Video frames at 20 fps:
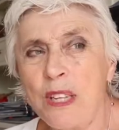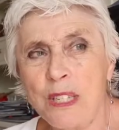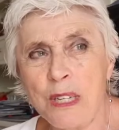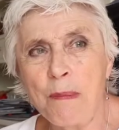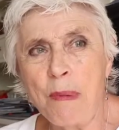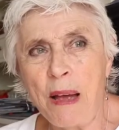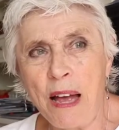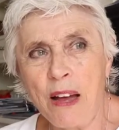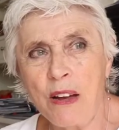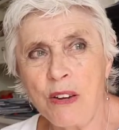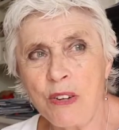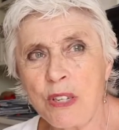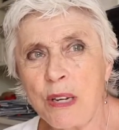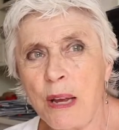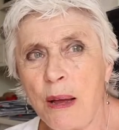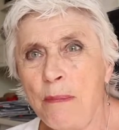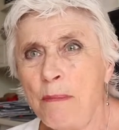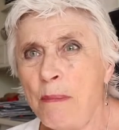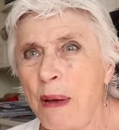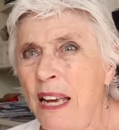it's about
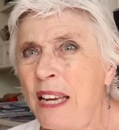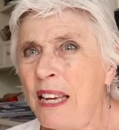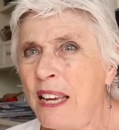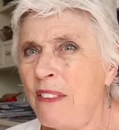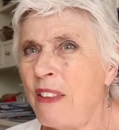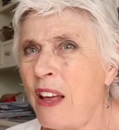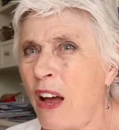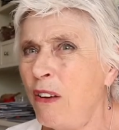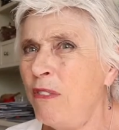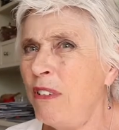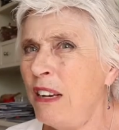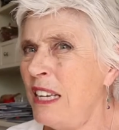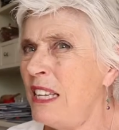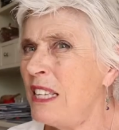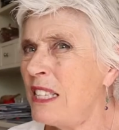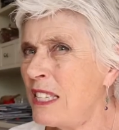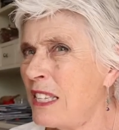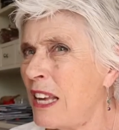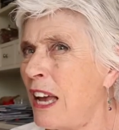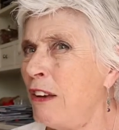making that a really
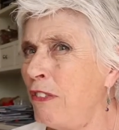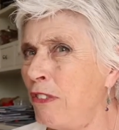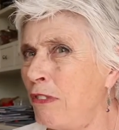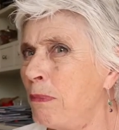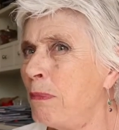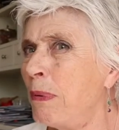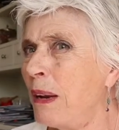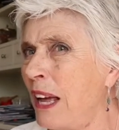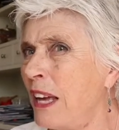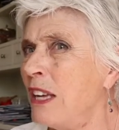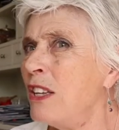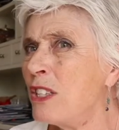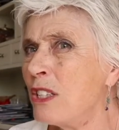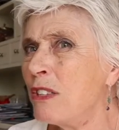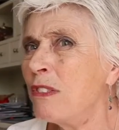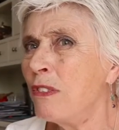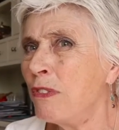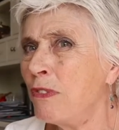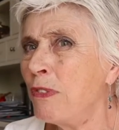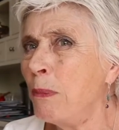safe
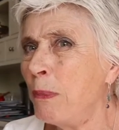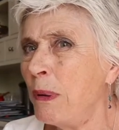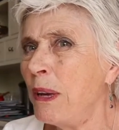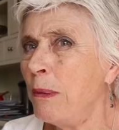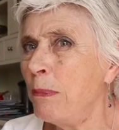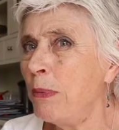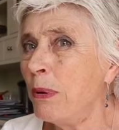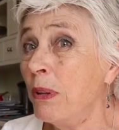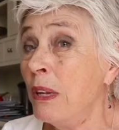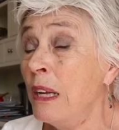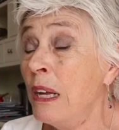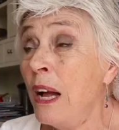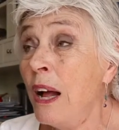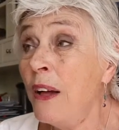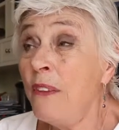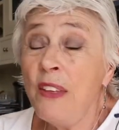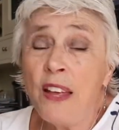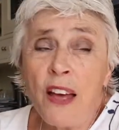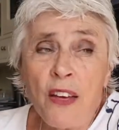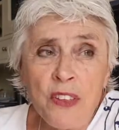place for people.
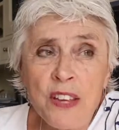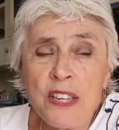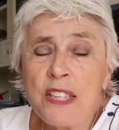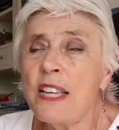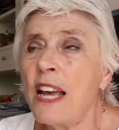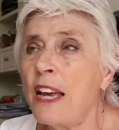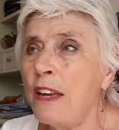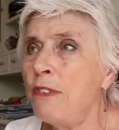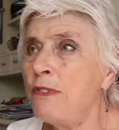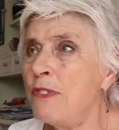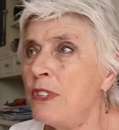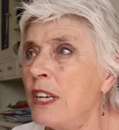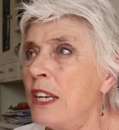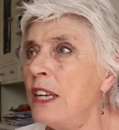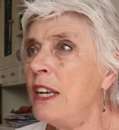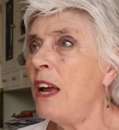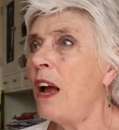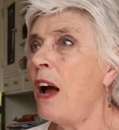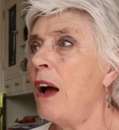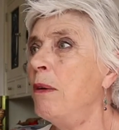And the other
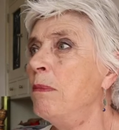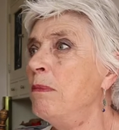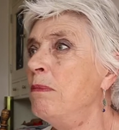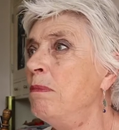safety